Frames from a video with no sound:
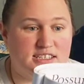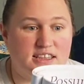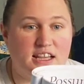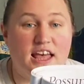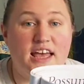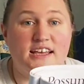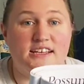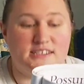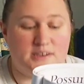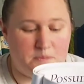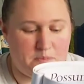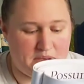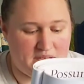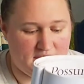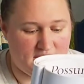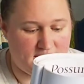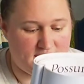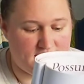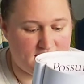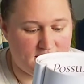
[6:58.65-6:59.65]
legs
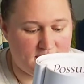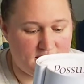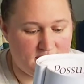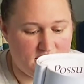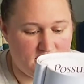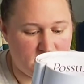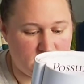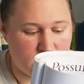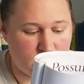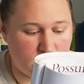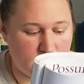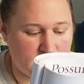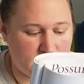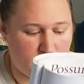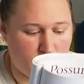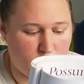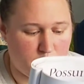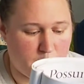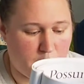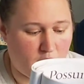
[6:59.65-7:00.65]
appeared, so
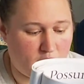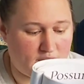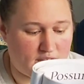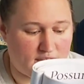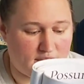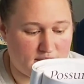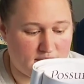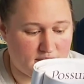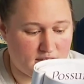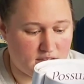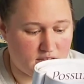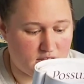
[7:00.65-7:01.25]
did her body.